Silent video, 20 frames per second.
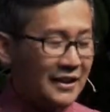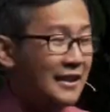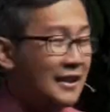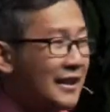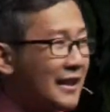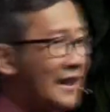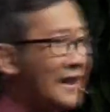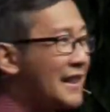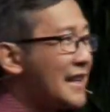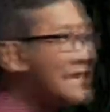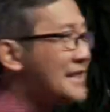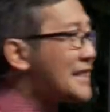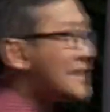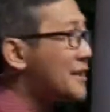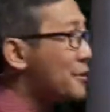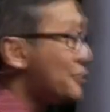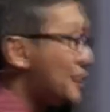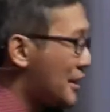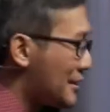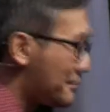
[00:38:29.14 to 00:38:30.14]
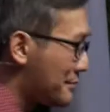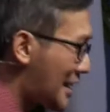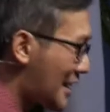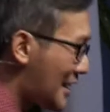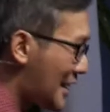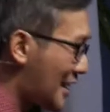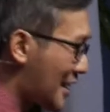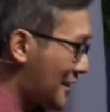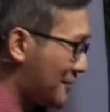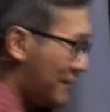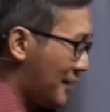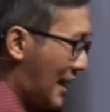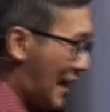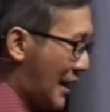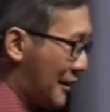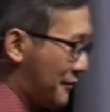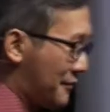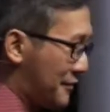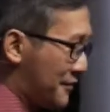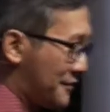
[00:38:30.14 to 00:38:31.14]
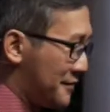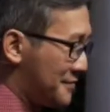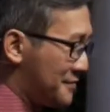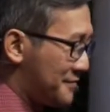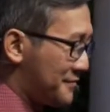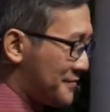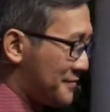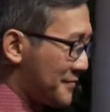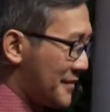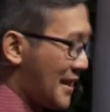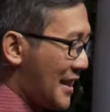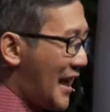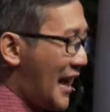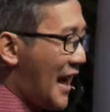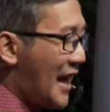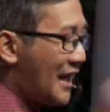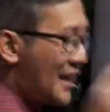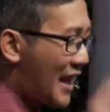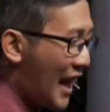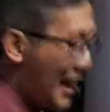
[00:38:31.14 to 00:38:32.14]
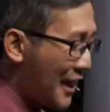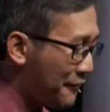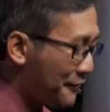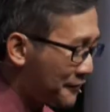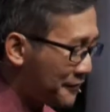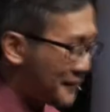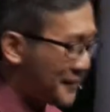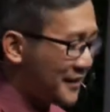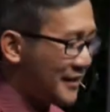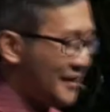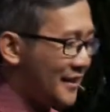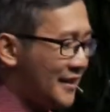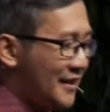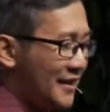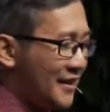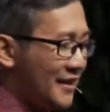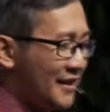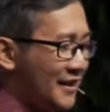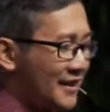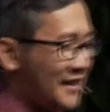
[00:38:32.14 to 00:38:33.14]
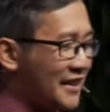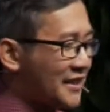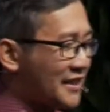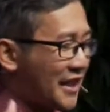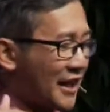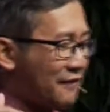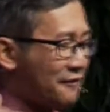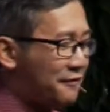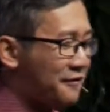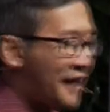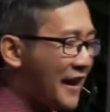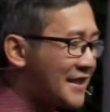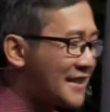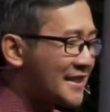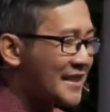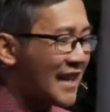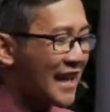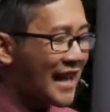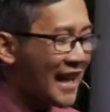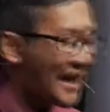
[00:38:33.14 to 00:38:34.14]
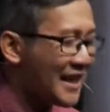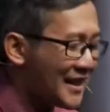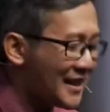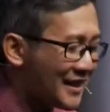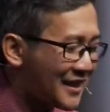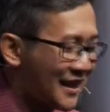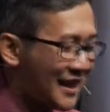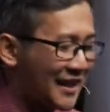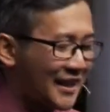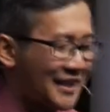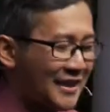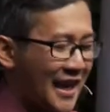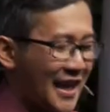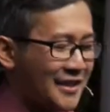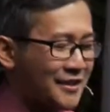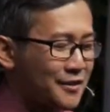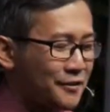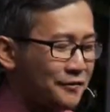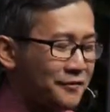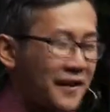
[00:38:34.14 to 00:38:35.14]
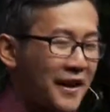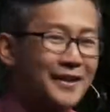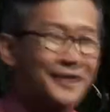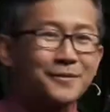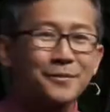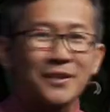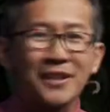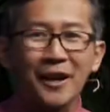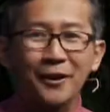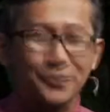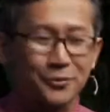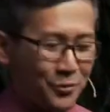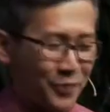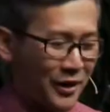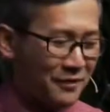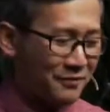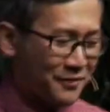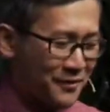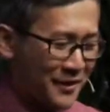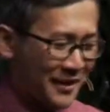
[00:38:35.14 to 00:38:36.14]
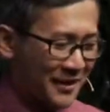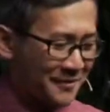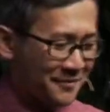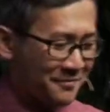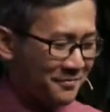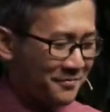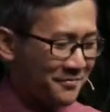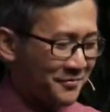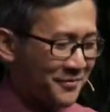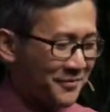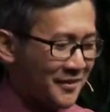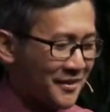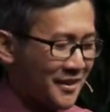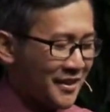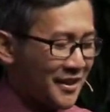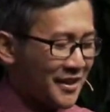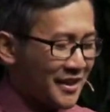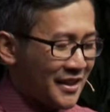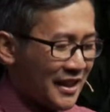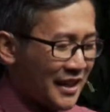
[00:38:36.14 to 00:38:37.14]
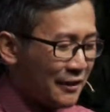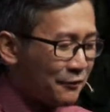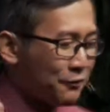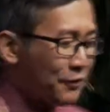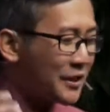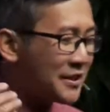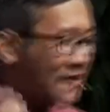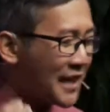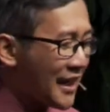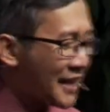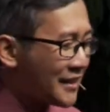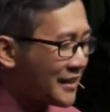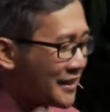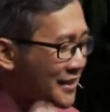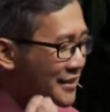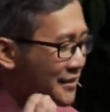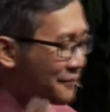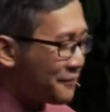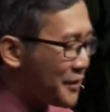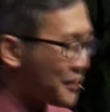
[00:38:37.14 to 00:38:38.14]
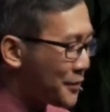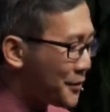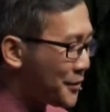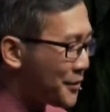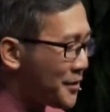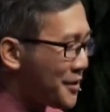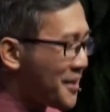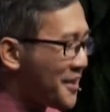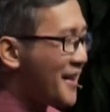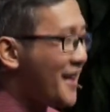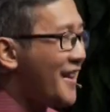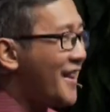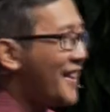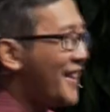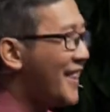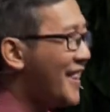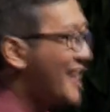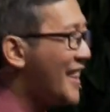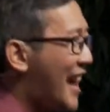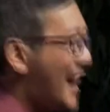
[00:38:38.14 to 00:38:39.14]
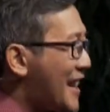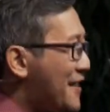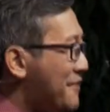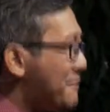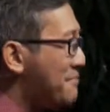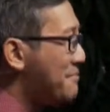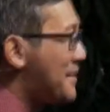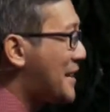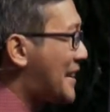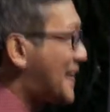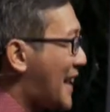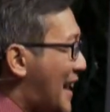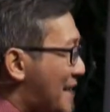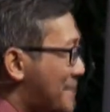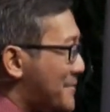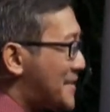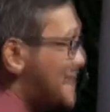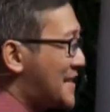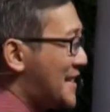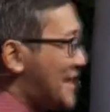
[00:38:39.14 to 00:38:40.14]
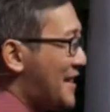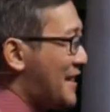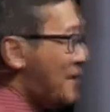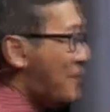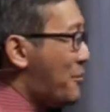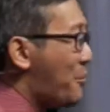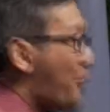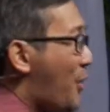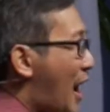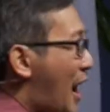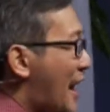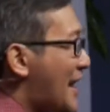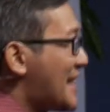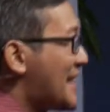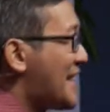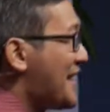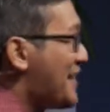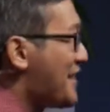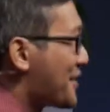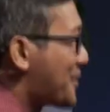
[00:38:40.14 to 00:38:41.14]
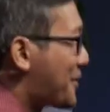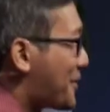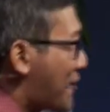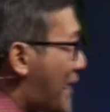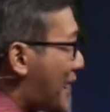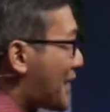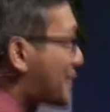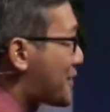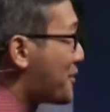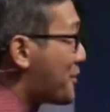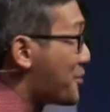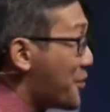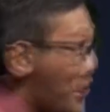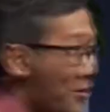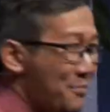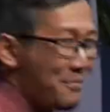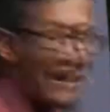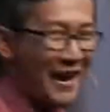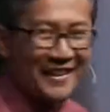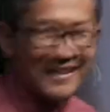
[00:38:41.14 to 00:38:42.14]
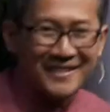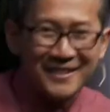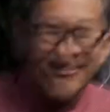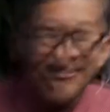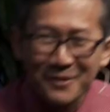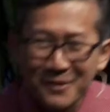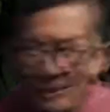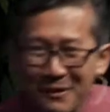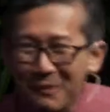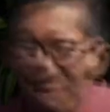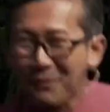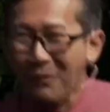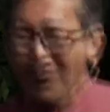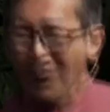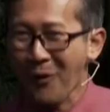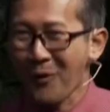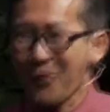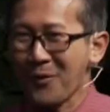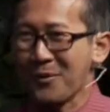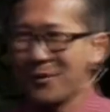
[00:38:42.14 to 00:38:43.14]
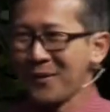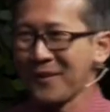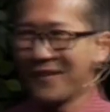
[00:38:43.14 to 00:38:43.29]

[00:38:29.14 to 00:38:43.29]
And this is the real meaning of life a life that can face anything it has to face without wavering. If we take this view, life becomes one great romance. Whoa!